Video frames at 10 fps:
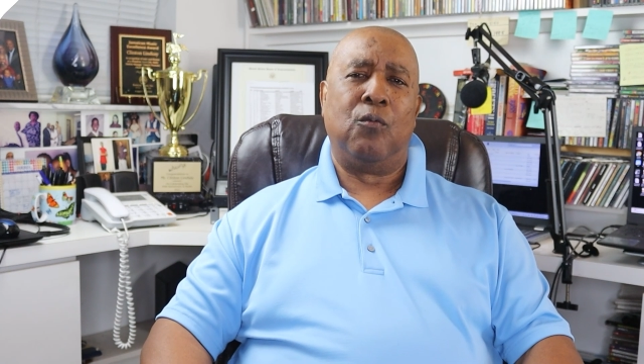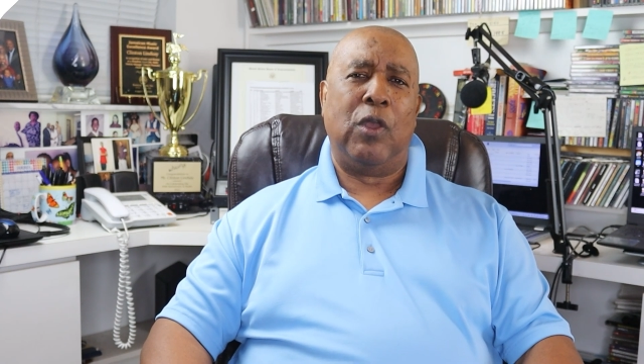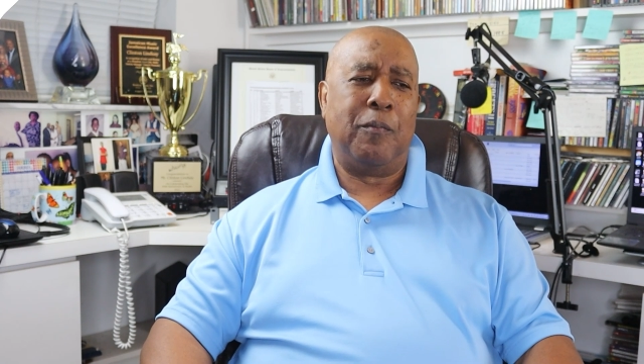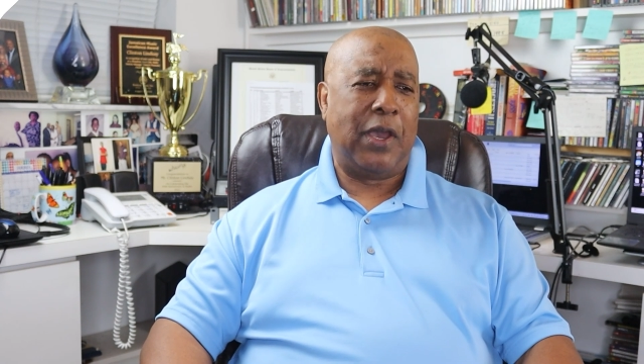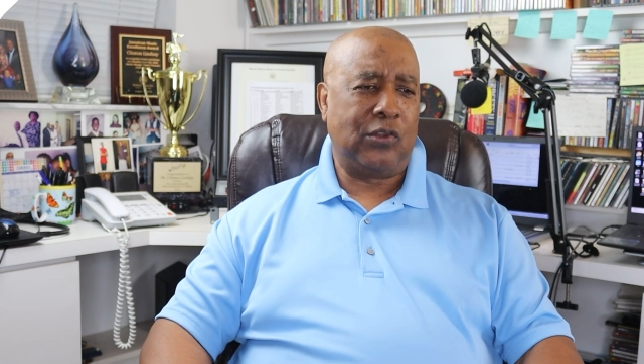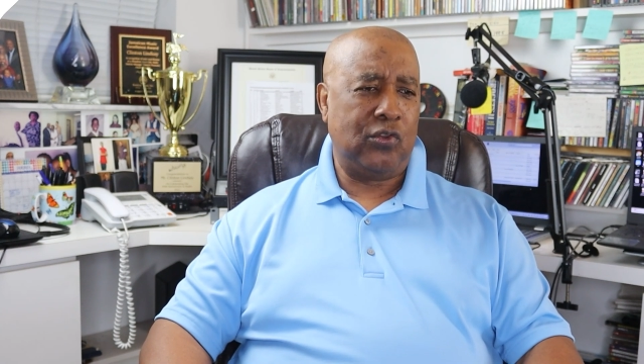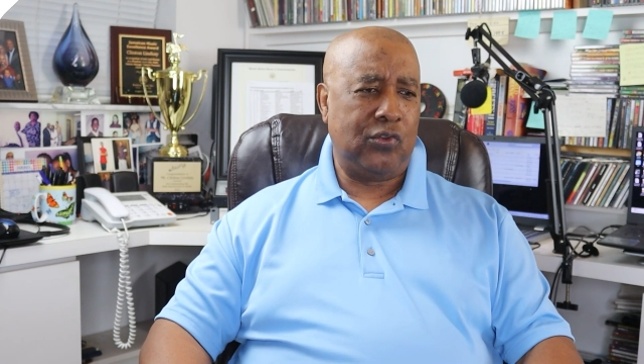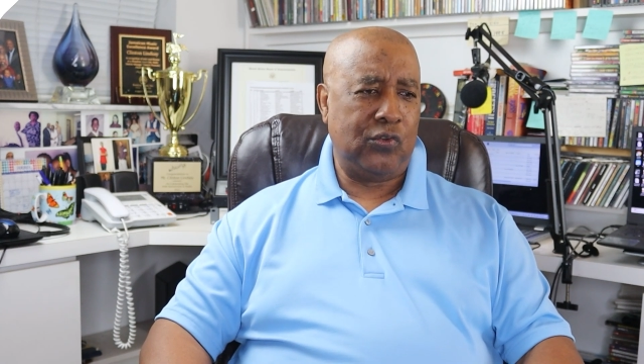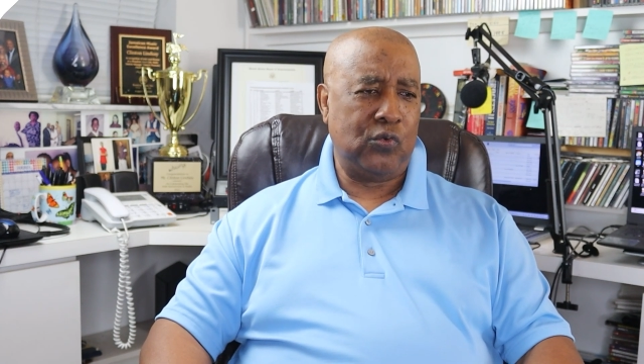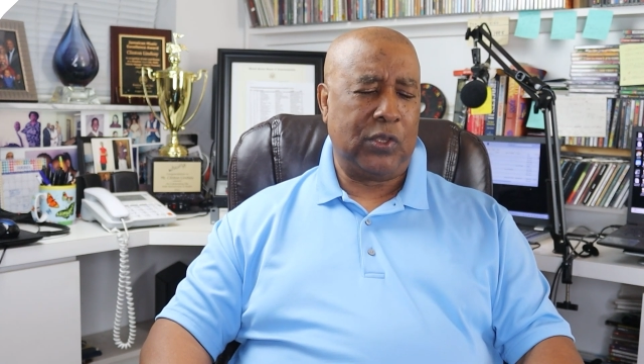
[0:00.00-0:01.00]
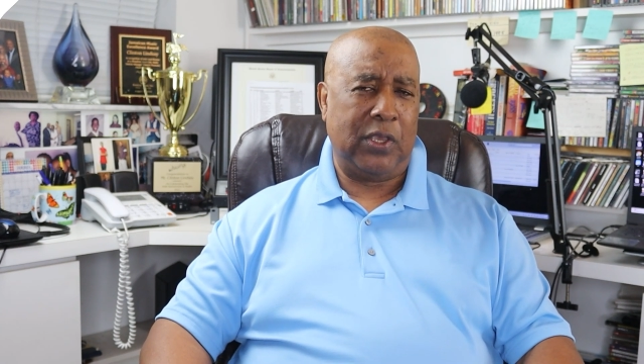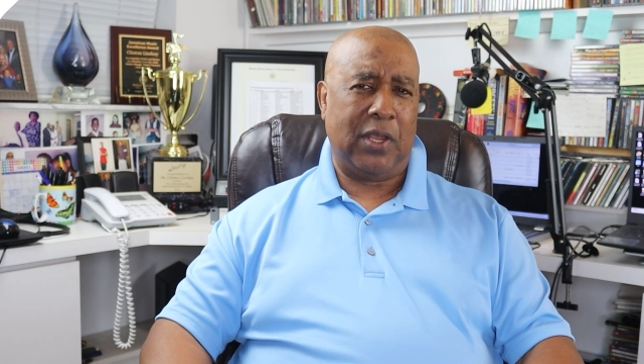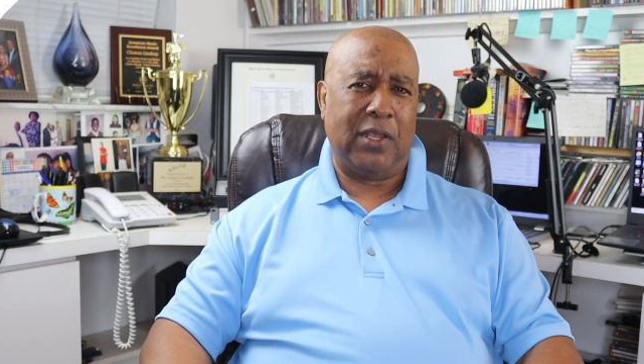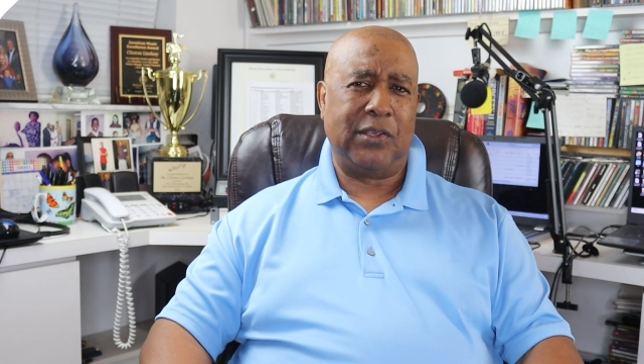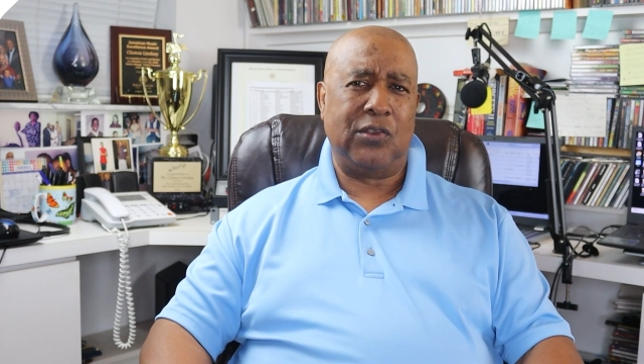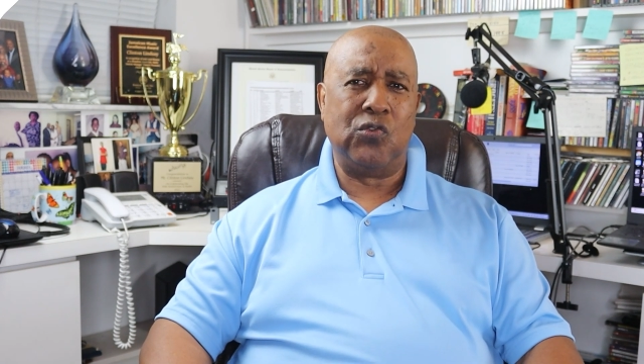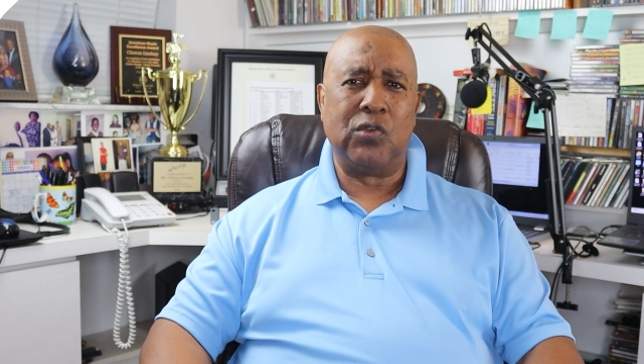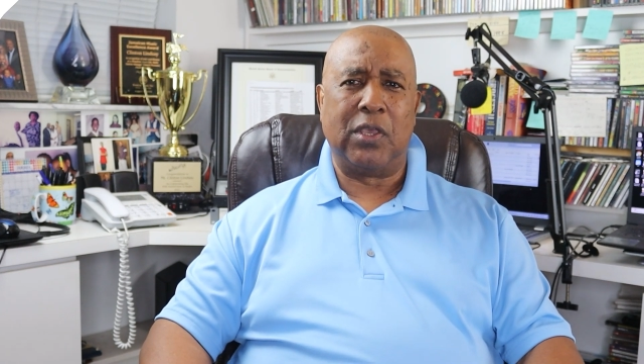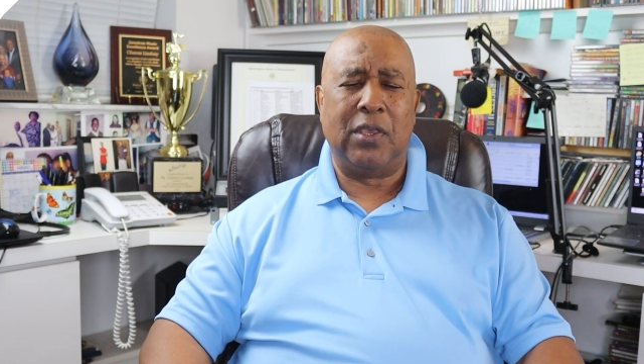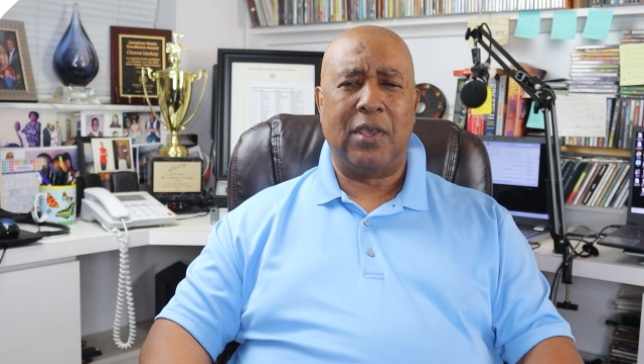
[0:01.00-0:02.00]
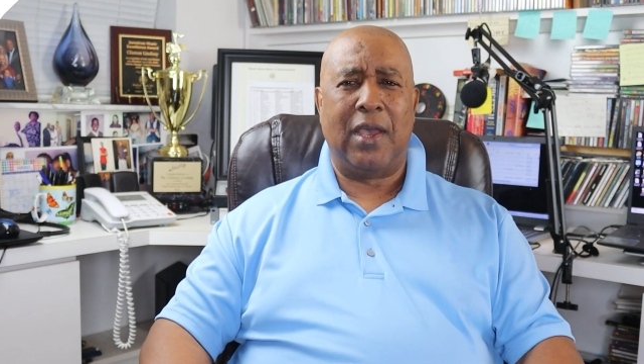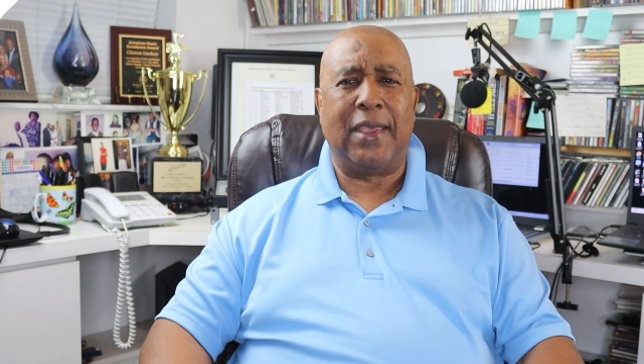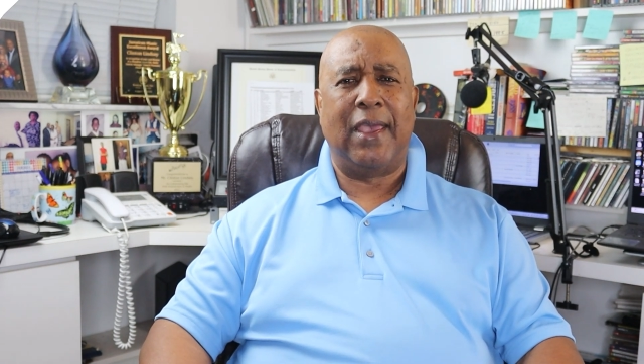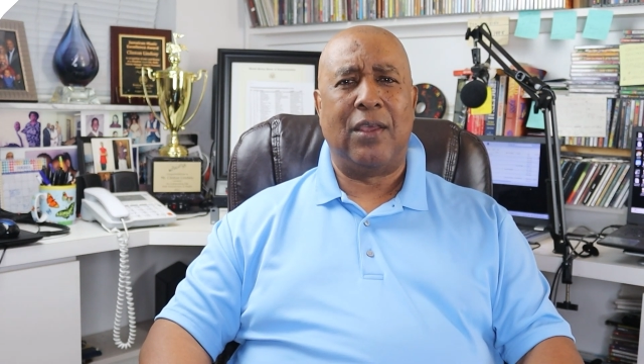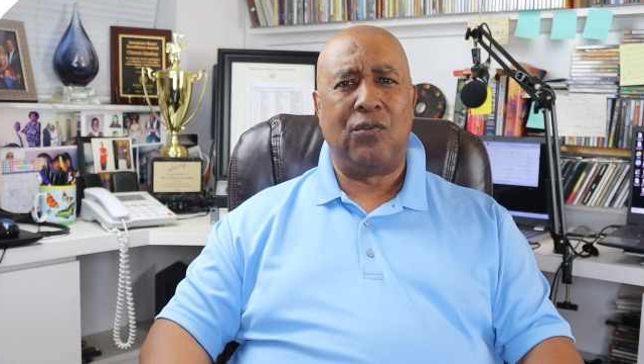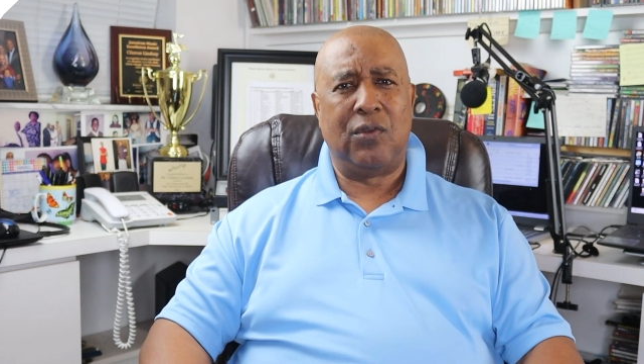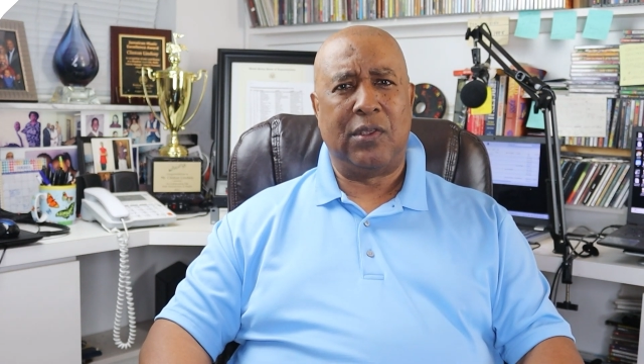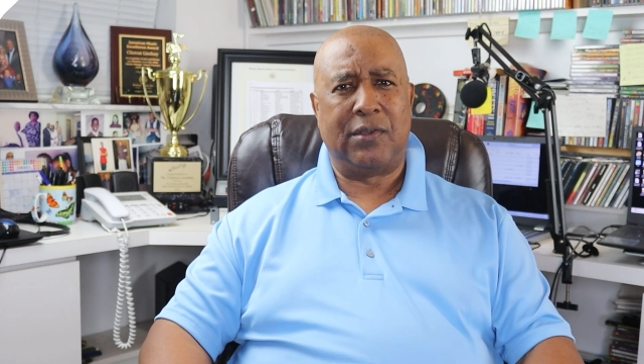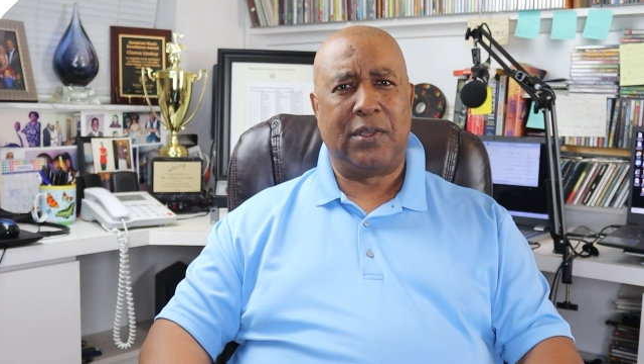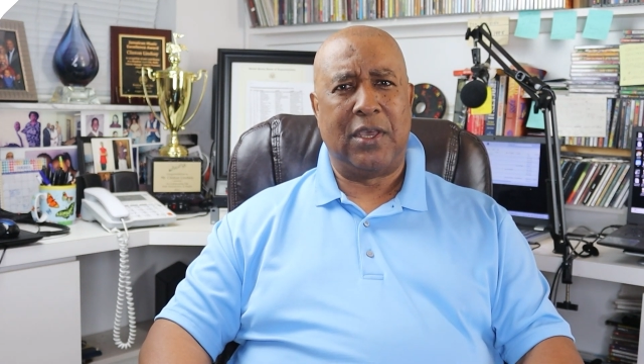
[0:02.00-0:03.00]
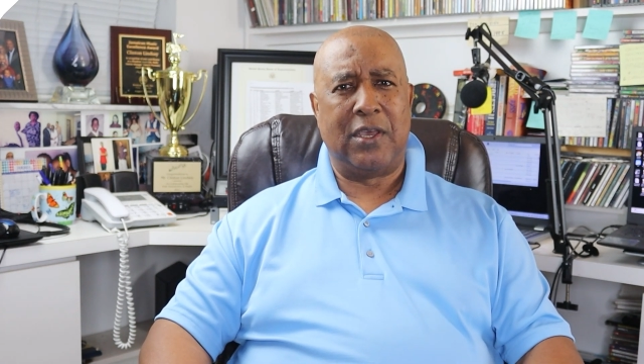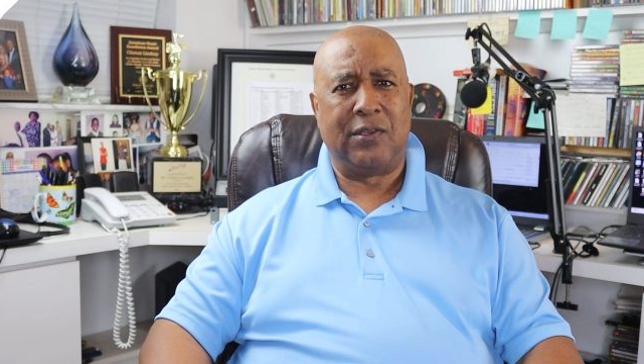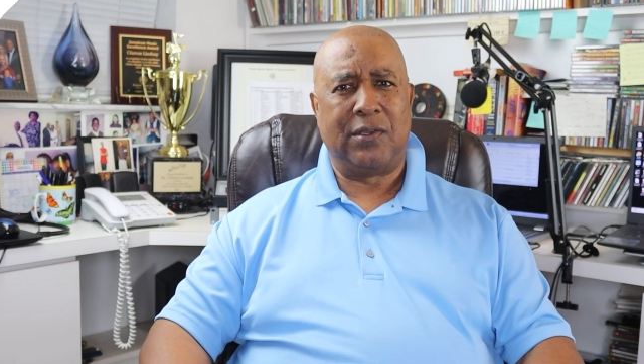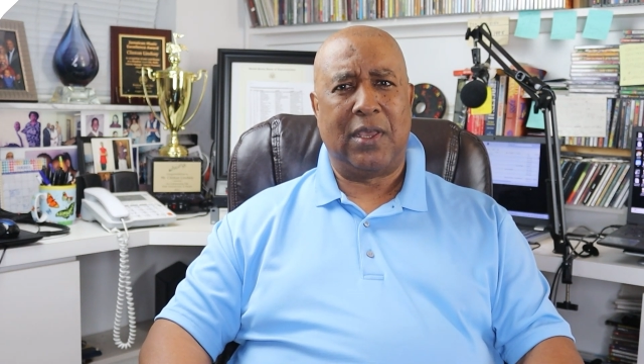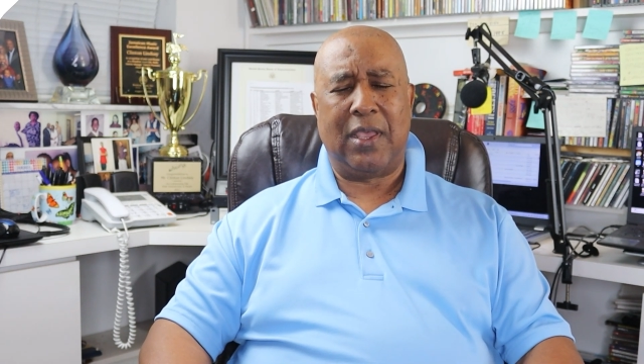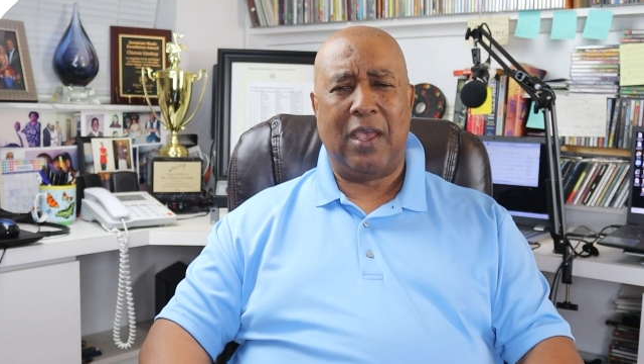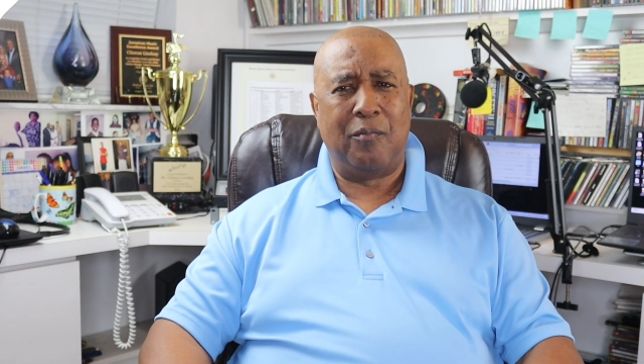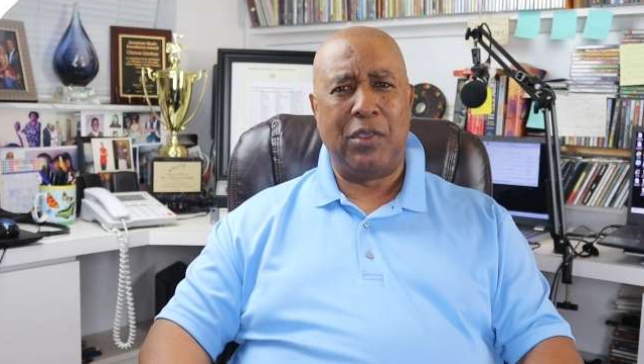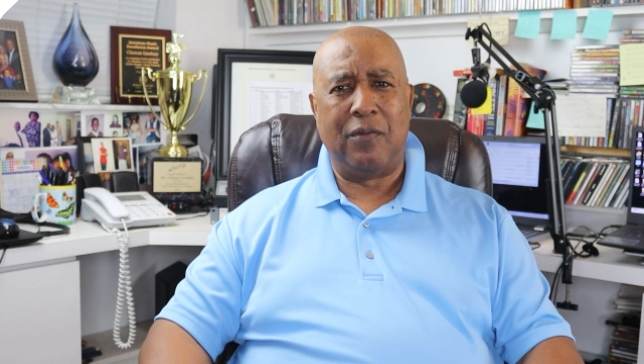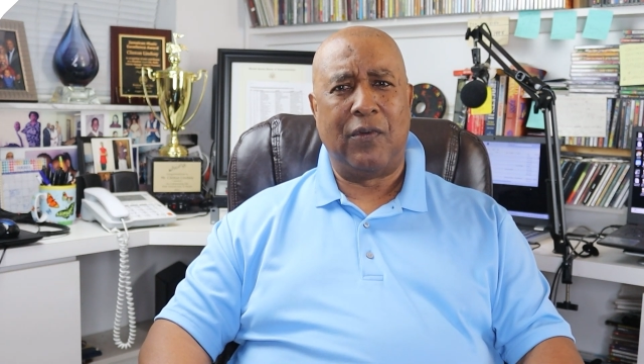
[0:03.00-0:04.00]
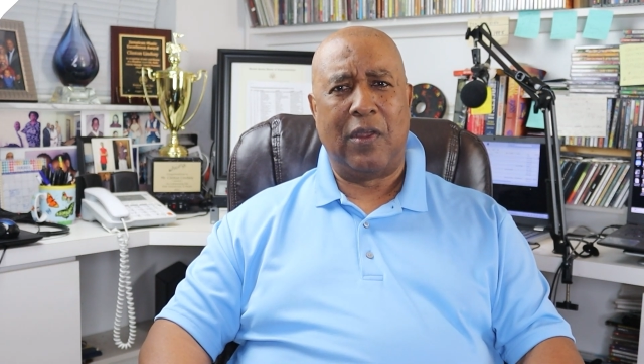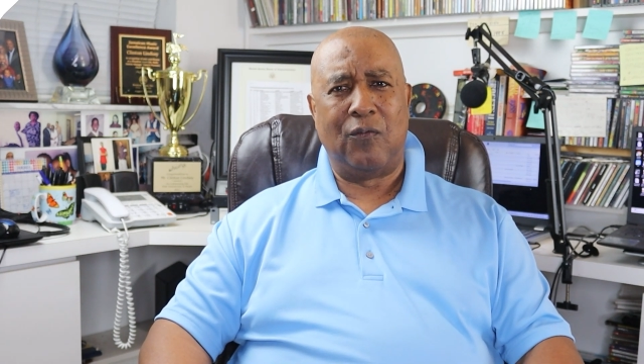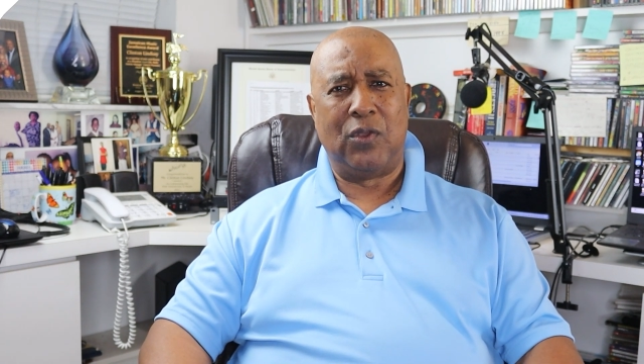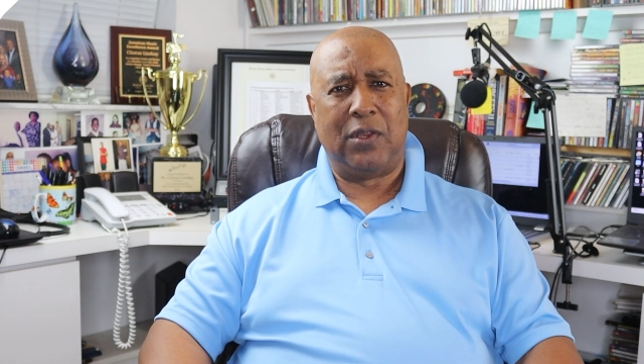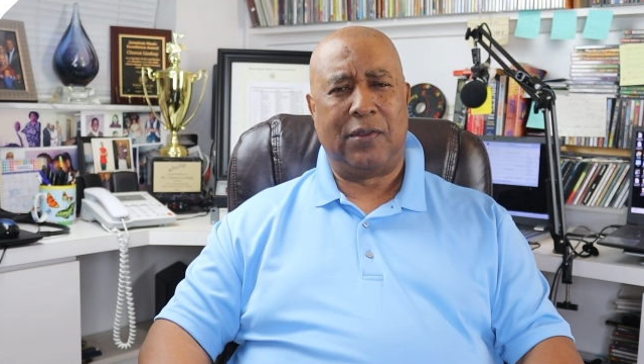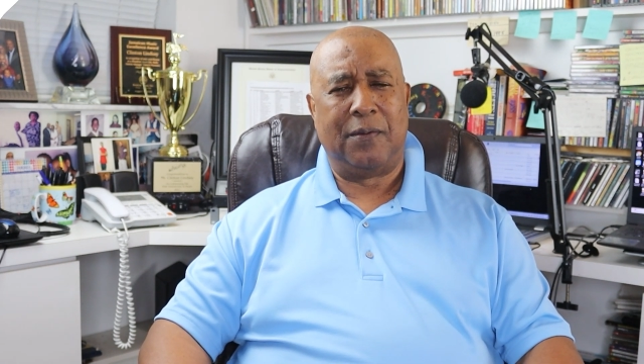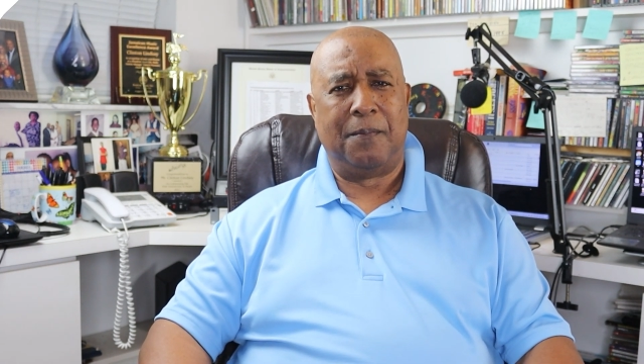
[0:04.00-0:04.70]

Went back to Dukey and I said, Dukey, I can't do this dance. I can't be involved with it.